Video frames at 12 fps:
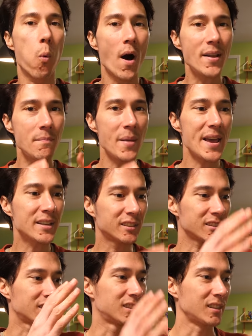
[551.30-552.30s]
What makes
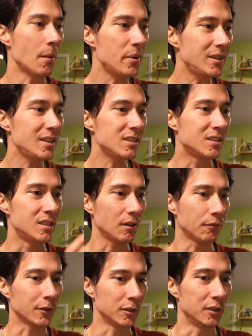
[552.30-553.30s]
some of these
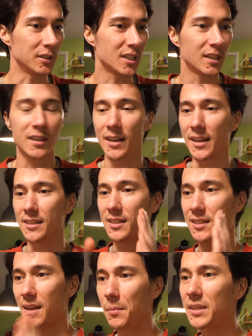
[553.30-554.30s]
difficult and
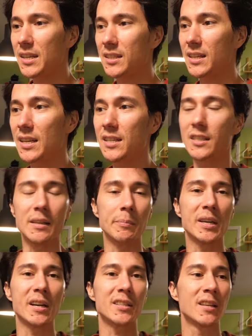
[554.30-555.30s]
some of these easy?
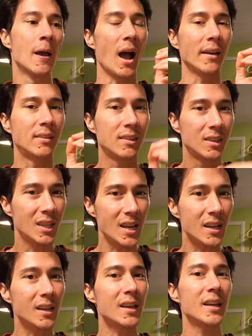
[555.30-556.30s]
Because I
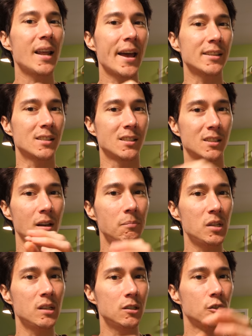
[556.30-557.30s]
think it has
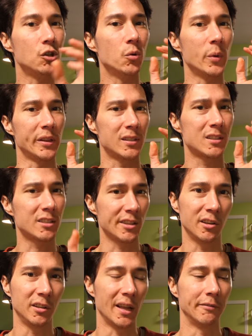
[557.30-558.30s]
something to do with
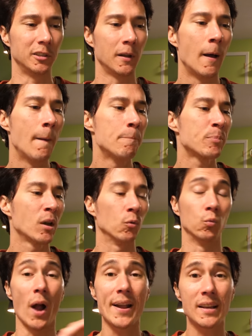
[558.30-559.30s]
skill level.
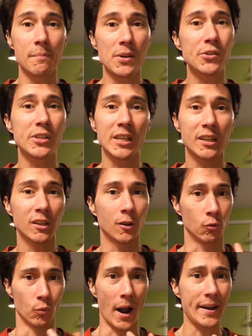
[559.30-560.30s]
Writing music,
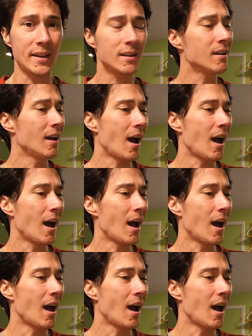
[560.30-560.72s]
writing,